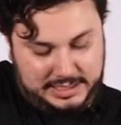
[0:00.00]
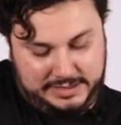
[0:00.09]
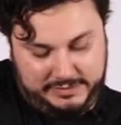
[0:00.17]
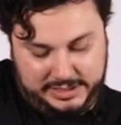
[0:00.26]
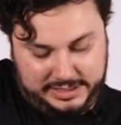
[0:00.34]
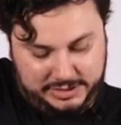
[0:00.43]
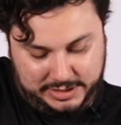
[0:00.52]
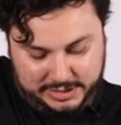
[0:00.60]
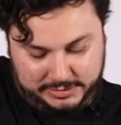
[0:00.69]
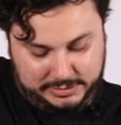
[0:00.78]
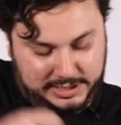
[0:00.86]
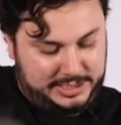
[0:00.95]
even the
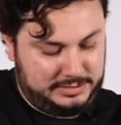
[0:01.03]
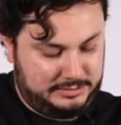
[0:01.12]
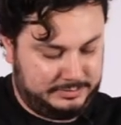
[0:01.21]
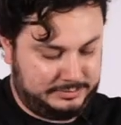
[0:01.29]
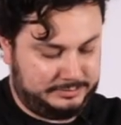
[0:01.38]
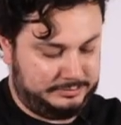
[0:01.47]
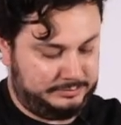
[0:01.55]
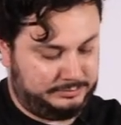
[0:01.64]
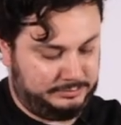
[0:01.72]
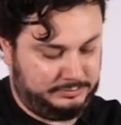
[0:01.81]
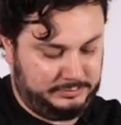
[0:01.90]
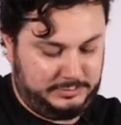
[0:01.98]
internal liner
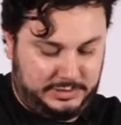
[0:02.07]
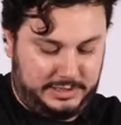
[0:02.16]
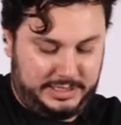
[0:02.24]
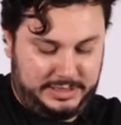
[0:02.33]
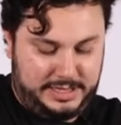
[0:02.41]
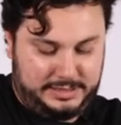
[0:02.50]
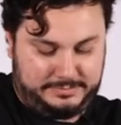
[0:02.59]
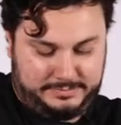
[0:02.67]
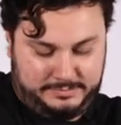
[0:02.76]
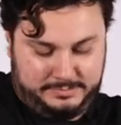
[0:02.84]
like that.